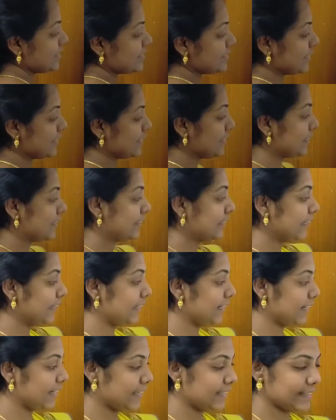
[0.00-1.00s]
that are
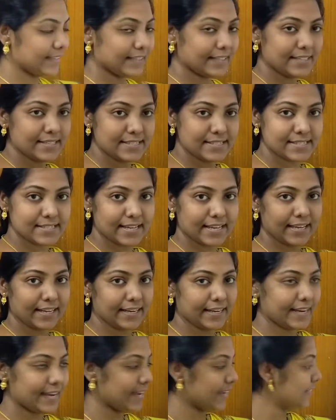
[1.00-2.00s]
there in these
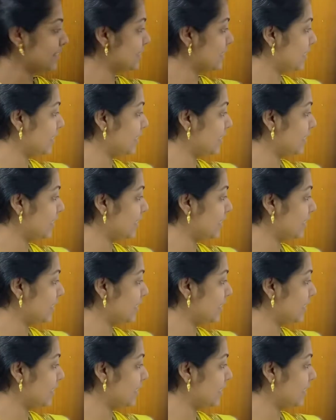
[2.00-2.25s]
areas,